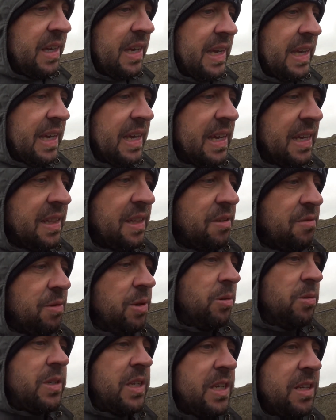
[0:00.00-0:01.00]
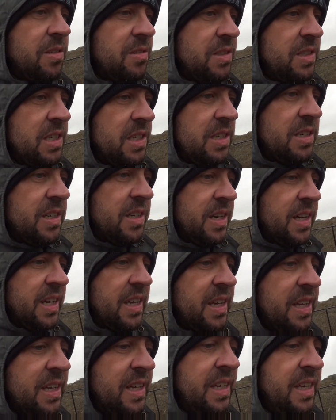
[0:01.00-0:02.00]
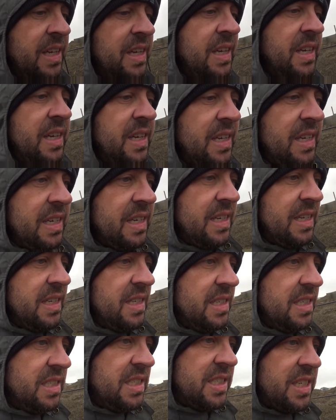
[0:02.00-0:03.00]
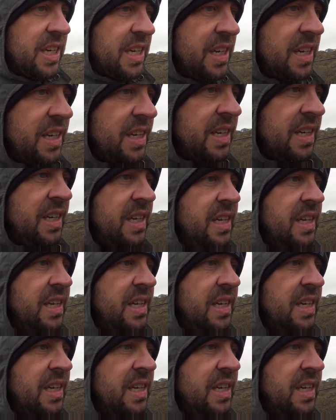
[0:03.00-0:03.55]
And the roadkill deer is,